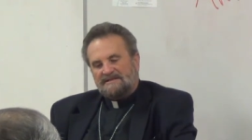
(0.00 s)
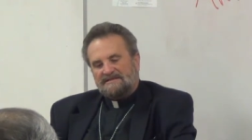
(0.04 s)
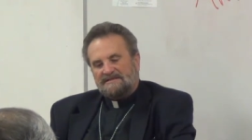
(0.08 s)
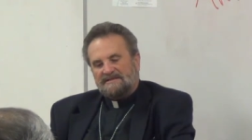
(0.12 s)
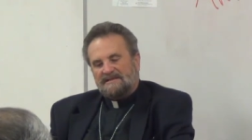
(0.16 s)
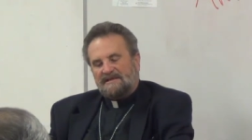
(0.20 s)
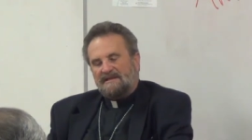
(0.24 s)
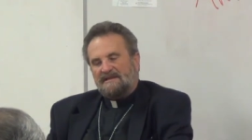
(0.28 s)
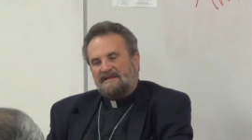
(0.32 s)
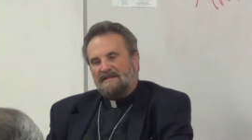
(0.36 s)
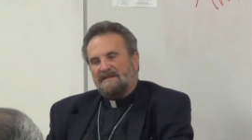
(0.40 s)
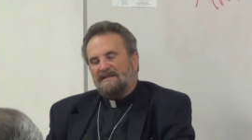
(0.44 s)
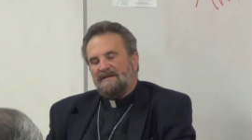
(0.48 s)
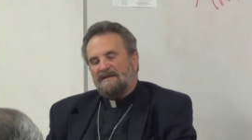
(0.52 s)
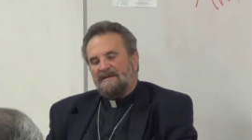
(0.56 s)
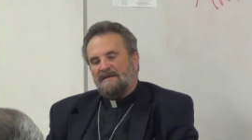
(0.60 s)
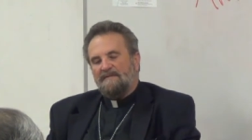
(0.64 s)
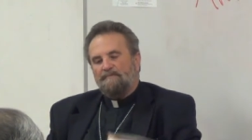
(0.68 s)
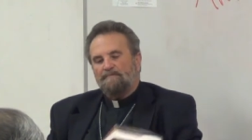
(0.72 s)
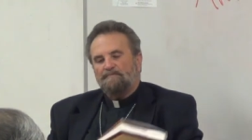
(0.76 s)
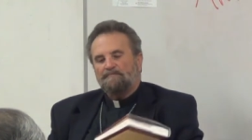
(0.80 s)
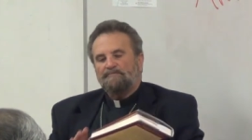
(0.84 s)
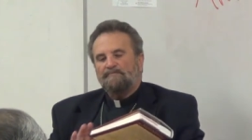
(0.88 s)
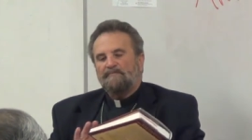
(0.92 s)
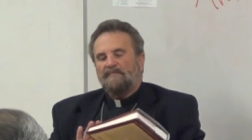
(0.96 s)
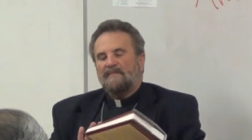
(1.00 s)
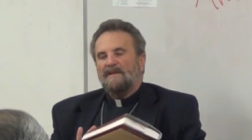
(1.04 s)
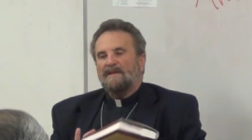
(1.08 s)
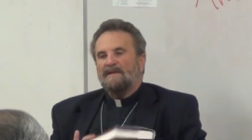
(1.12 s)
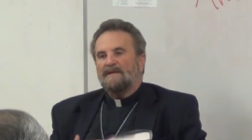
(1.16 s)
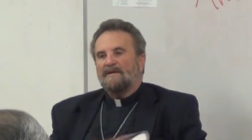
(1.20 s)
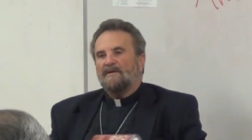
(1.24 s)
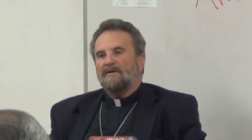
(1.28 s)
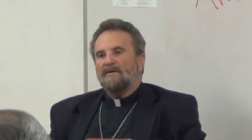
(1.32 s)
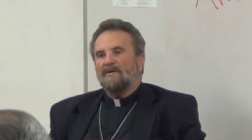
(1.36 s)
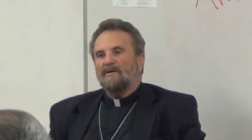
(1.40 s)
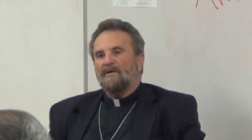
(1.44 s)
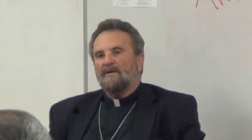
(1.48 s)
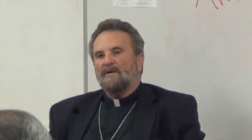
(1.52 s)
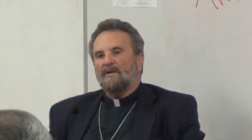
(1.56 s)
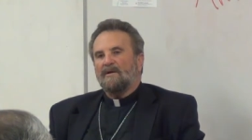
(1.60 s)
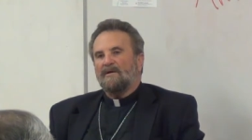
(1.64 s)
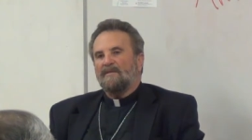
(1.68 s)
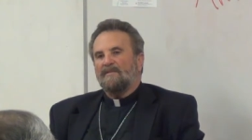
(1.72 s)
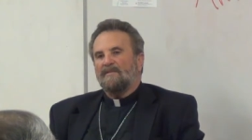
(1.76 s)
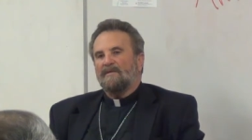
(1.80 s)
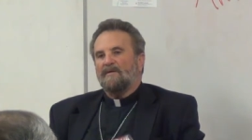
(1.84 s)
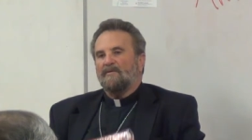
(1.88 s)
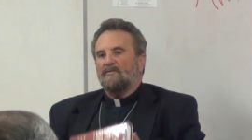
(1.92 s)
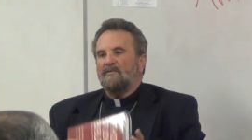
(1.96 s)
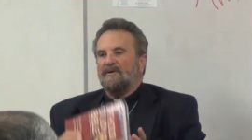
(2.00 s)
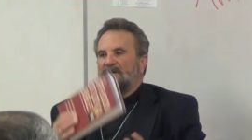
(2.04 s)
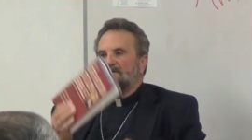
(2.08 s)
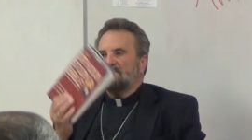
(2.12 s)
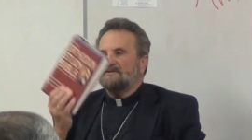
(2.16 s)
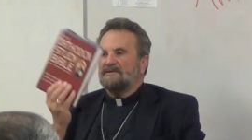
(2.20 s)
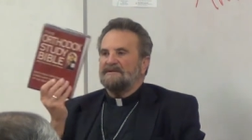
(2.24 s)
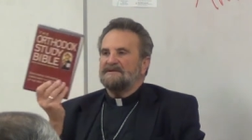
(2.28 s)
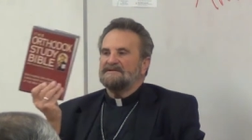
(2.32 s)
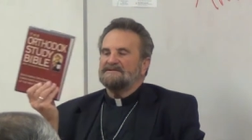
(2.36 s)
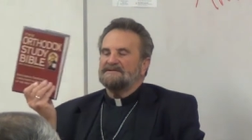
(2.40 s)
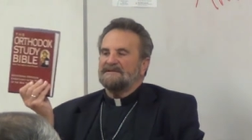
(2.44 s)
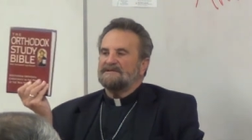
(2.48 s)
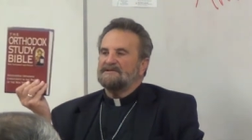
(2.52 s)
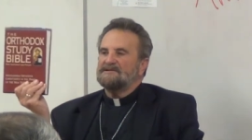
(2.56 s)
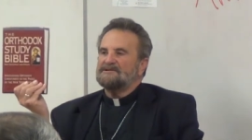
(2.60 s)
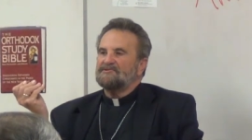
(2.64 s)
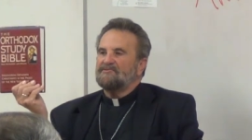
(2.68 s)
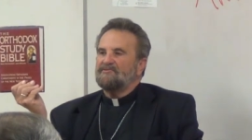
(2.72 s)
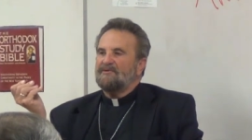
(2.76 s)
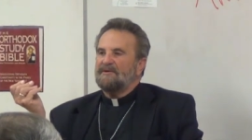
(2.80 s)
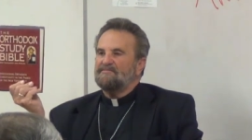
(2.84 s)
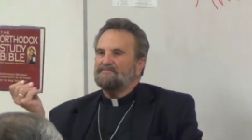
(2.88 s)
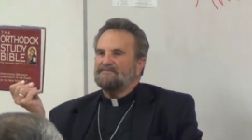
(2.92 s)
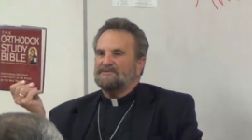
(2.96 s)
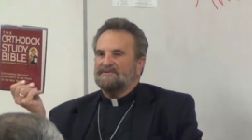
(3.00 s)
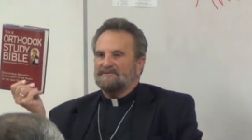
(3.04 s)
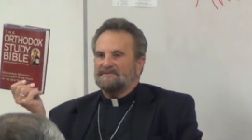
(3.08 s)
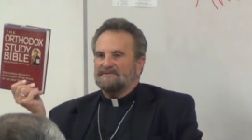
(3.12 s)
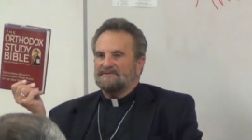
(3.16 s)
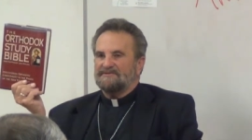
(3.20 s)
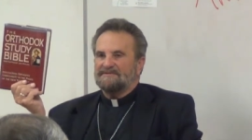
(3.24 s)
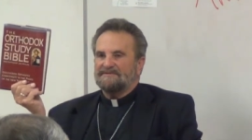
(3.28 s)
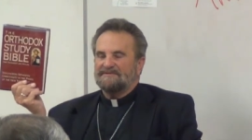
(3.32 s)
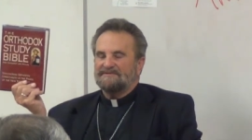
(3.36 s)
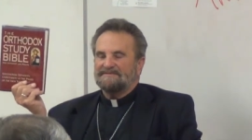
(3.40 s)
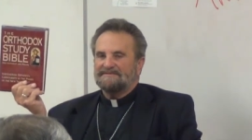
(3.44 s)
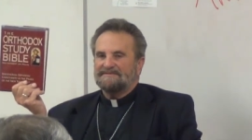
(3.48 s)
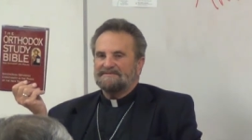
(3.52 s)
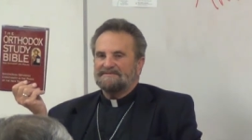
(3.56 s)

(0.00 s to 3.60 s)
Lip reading: see, the question is that the scriptures,